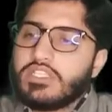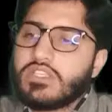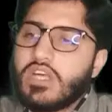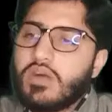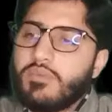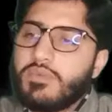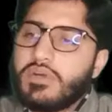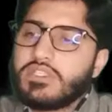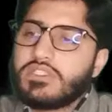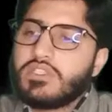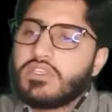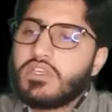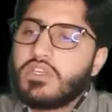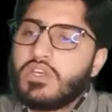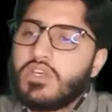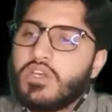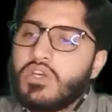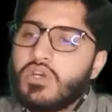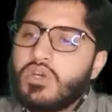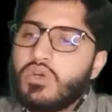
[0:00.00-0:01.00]
how much?
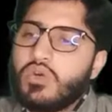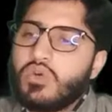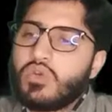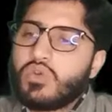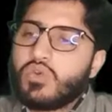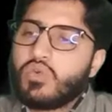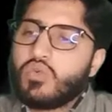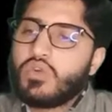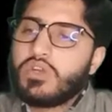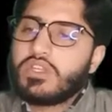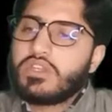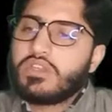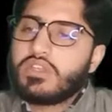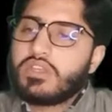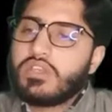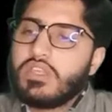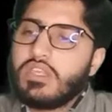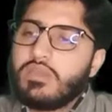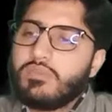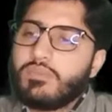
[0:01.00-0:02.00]
Root
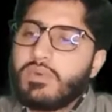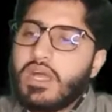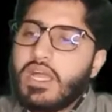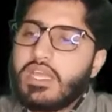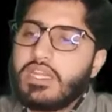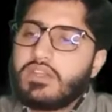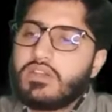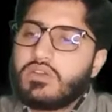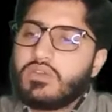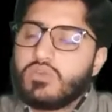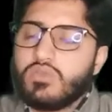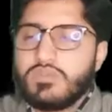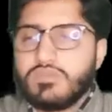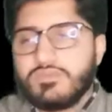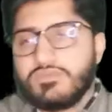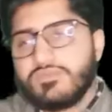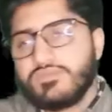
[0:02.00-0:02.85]
3 by 2.